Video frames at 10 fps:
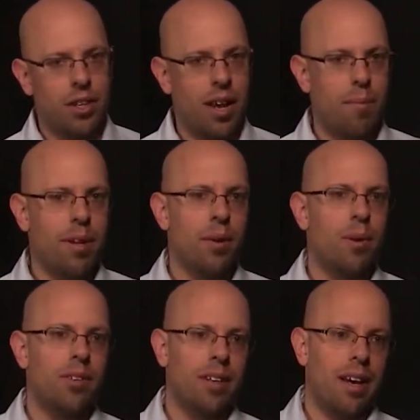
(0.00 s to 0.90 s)
Chad
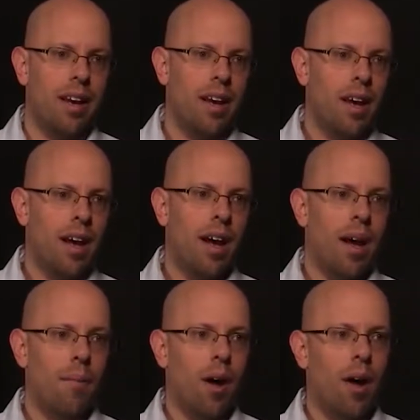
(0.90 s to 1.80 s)
Milowitz did
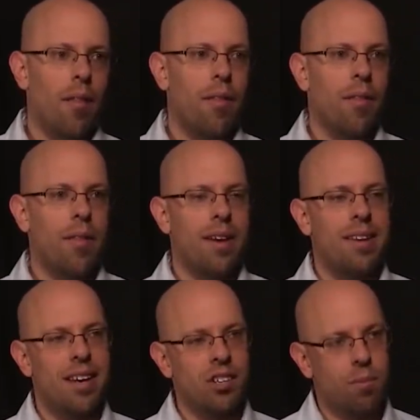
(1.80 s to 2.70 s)
on the
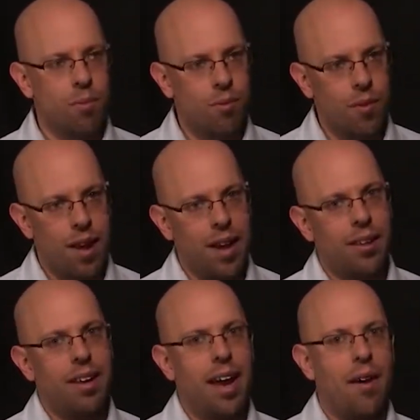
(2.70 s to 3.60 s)
DISC
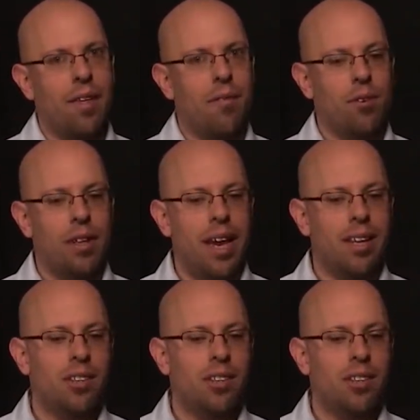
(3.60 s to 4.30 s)
profile and how that relates